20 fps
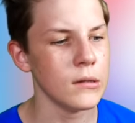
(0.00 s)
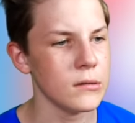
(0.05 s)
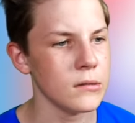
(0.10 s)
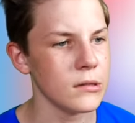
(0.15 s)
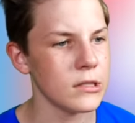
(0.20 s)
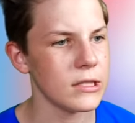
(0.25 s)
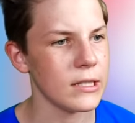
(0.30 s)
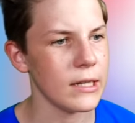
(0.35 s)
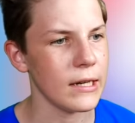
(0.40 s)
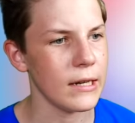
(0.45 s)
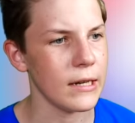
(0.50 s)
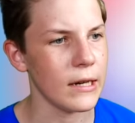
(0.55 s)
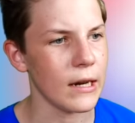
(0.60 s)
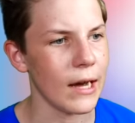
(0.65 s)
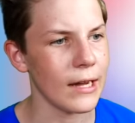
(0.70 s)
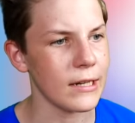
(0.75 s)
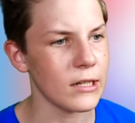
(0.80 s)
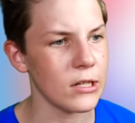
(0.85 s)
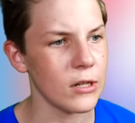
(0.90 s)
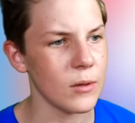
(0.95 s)
Oh gee,
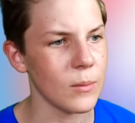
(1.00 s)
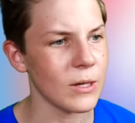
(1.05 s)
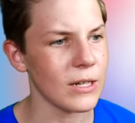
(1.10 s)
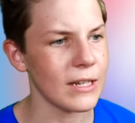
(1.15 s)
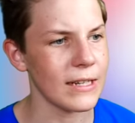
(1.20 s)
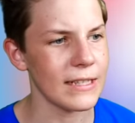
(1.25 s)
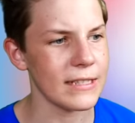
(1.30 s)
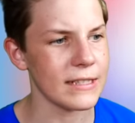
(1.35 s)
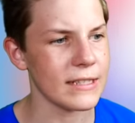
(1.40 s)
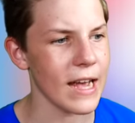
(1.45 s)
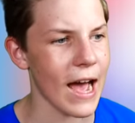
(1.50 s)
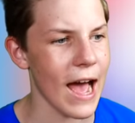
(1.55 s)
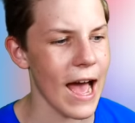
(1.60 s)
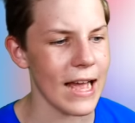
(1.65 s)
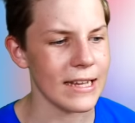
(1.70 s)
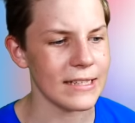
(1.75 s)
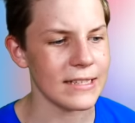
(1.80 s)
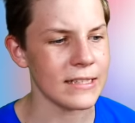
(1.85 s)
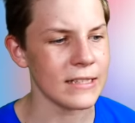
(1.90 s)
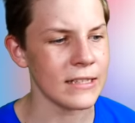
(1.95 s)
I don't know what it is,
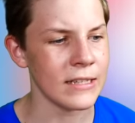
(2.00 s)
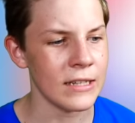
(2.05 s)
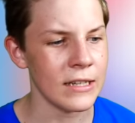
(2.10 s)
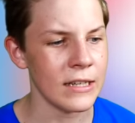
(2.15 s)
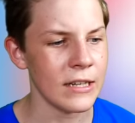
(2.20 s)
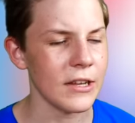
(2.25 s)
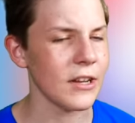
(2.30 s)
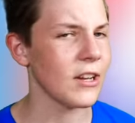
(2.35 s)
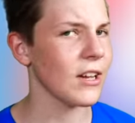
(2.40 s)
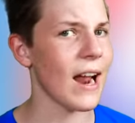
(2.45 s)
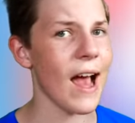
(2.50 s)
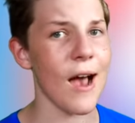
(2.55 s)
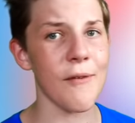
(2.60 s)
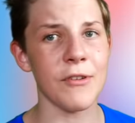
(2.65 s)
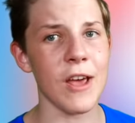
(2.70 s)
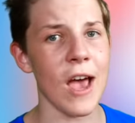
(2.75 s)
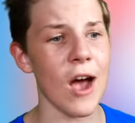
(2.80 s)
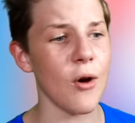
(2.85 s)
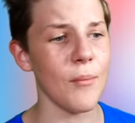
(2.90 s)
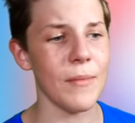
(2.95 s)
guys. You're gonna
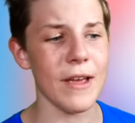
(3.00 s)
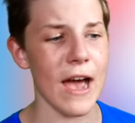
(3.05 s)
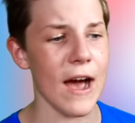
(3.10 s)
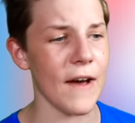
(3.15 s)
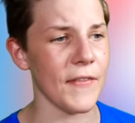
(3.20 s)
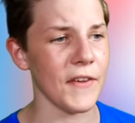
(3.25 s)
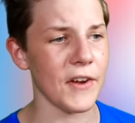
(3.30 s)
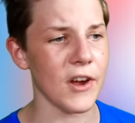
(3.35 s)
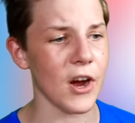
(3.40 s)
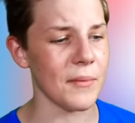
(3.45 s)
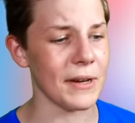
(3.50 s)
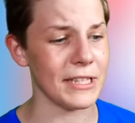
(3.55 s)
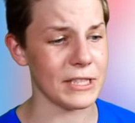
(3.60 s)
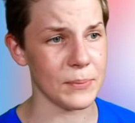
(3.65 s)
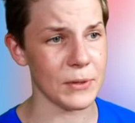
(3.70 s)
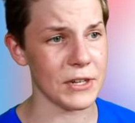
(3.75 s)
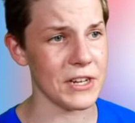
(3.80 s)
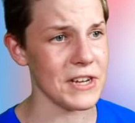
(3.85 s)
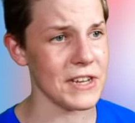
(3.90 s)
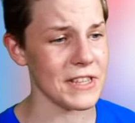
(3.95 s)
have to help me out in the
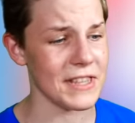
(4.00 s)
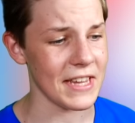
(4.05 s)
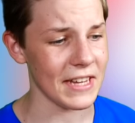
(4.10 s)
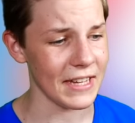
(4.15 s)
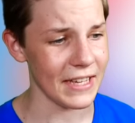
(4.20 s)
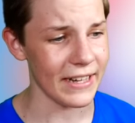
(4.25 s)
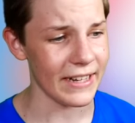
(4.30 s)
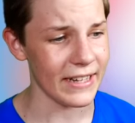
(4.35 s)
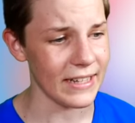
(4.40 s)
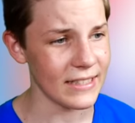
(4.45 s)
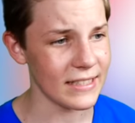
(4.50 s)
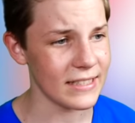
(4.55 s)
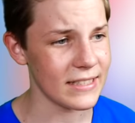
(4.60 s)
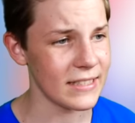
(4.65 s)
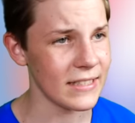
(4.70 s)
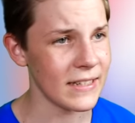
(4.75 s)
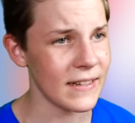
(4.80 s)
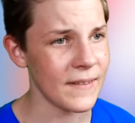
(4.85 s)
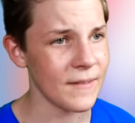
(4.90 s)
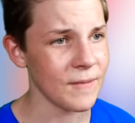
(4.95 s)
comments. What do you think it
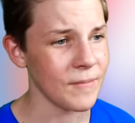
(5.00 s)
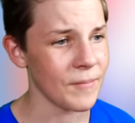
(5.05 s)
is?